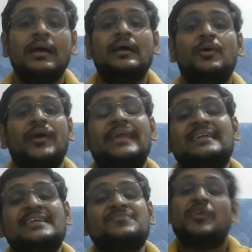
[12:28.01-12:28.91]
Okay, next
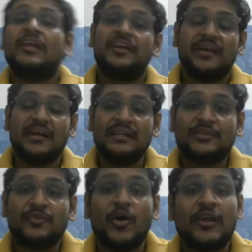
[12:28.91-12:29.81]
is for electrical.
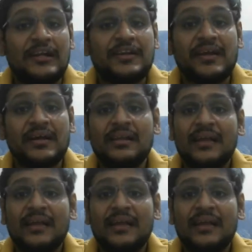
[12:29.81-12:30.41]
So for electrical,